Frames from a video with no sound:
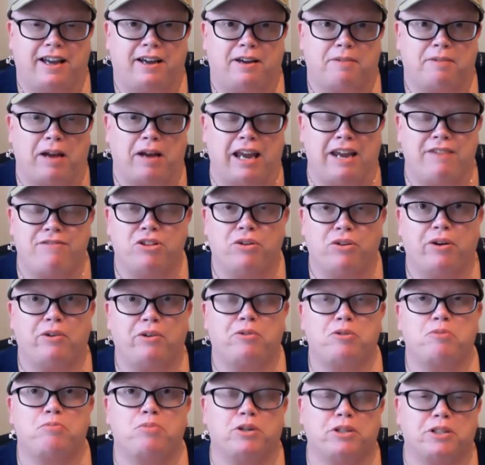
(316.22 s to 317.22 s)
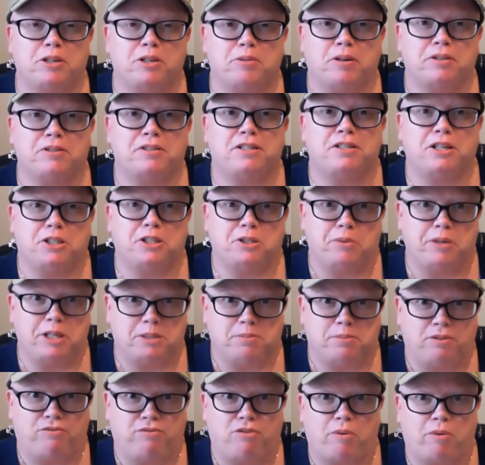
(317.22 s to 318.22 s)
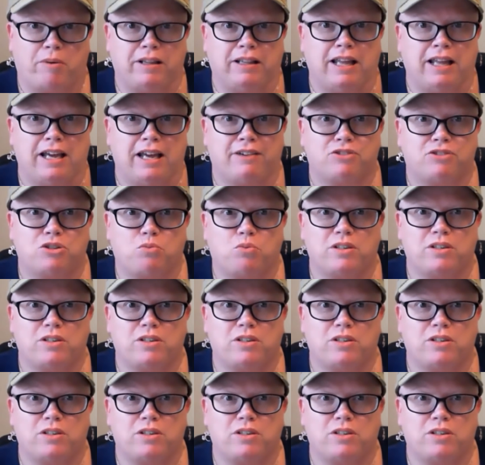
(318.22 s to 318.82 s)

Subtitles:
even though I only booked it about 6 weeks before we left,